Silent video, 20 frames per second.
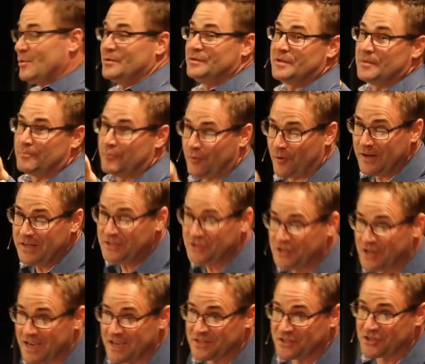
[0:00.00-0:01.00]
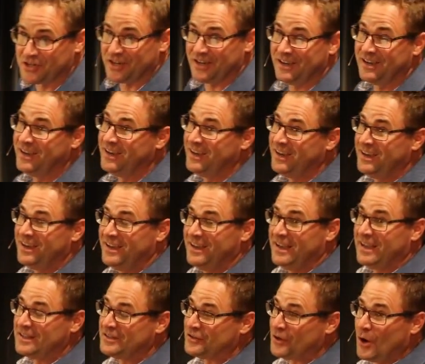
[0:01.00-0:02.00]
going to preach at you,
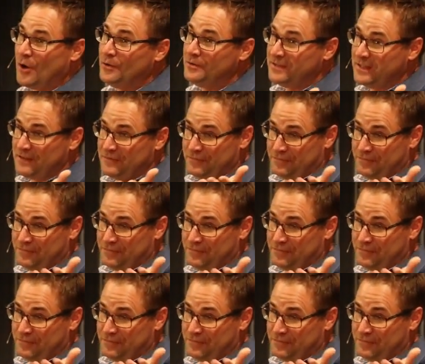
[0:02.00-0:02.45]
it's only